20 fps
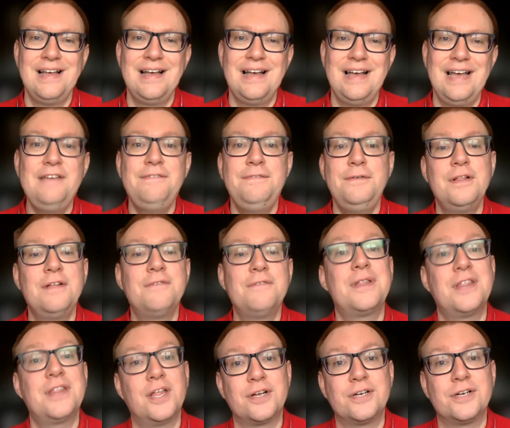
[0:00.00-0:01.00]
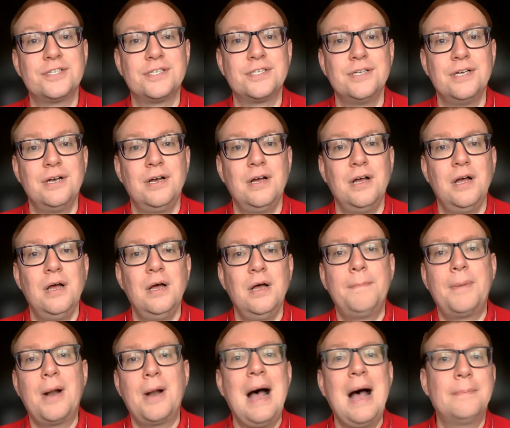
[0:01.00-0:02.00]
If you live with others,
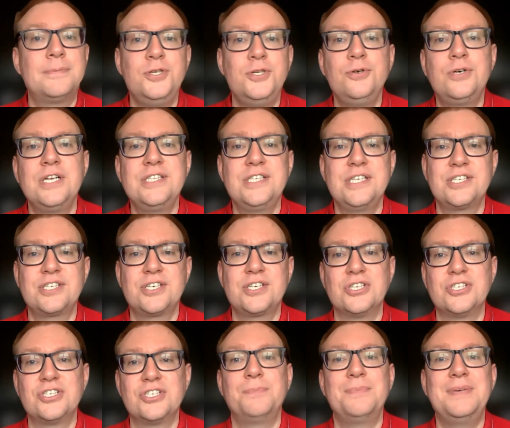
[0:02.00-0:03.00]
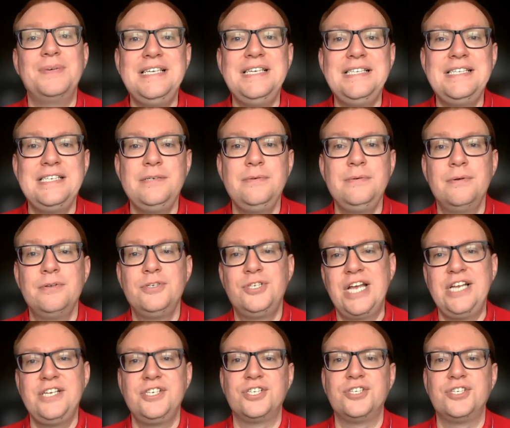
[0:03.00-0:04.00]
perhaps you can discuss some easy
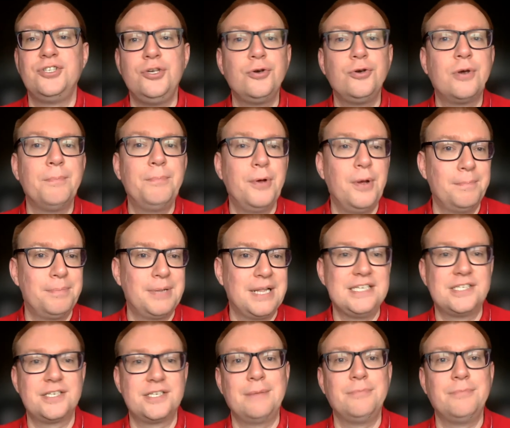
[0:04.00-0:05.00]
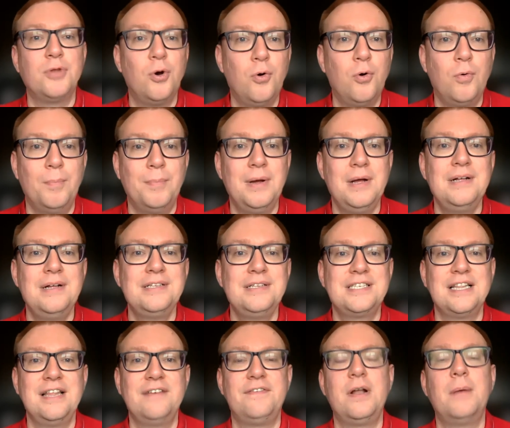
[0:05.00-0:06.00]
changes you can put in place around the home to
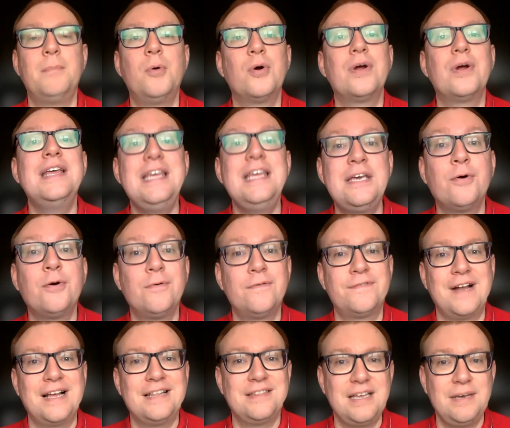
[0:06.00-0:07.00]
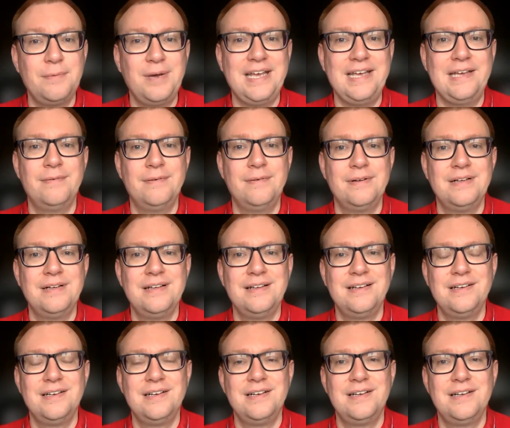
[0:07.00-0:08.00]
live in a more eco-friendly way.
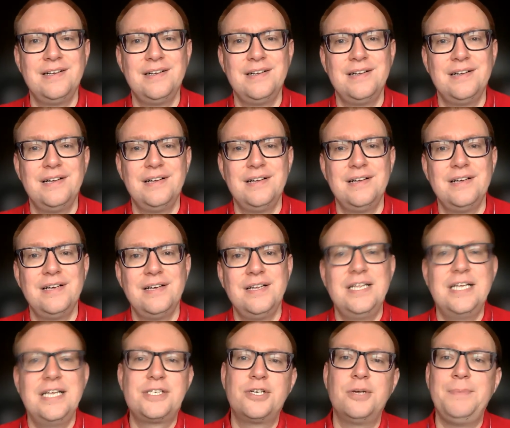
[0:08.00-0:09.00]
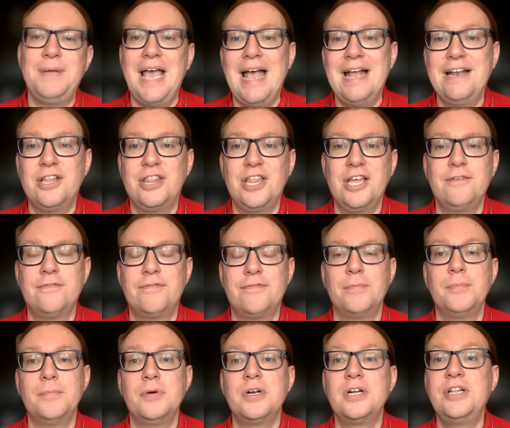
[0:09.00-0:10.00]
This could be anything
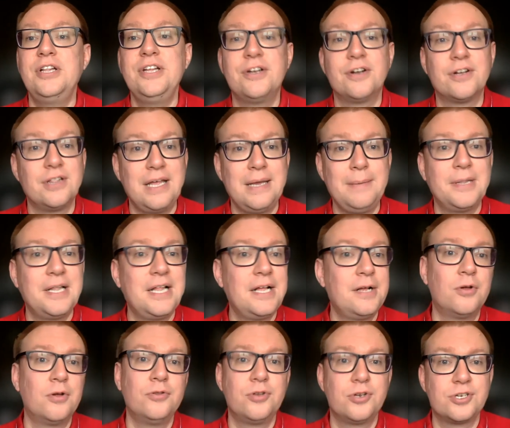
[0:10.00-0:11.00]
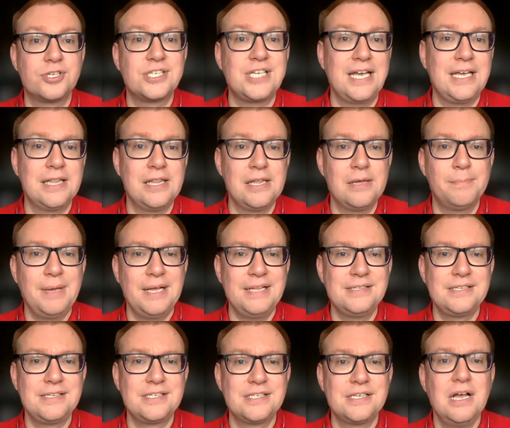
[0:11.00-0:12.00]
from clearer labeling on the recycling
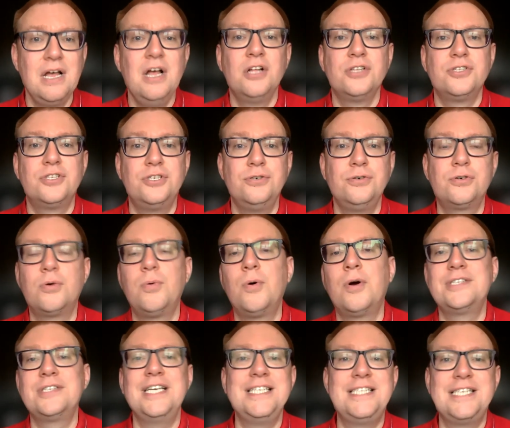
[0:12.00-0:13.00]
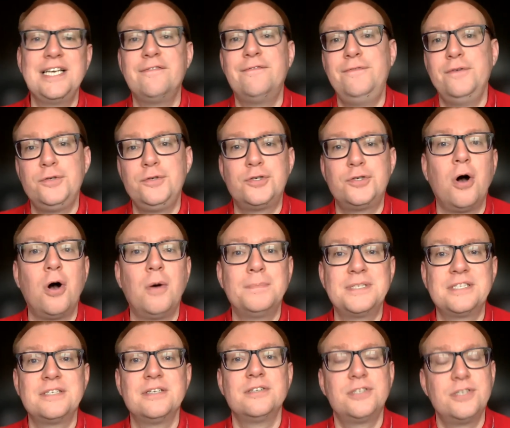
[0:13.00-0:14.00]
bins to coordinating food
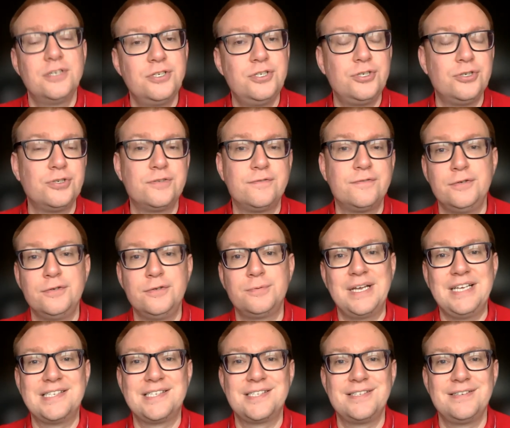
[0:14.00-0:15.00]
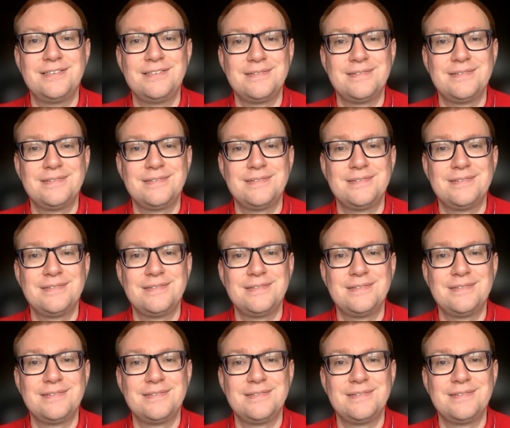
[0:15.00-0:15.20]
shops to reduce food waste.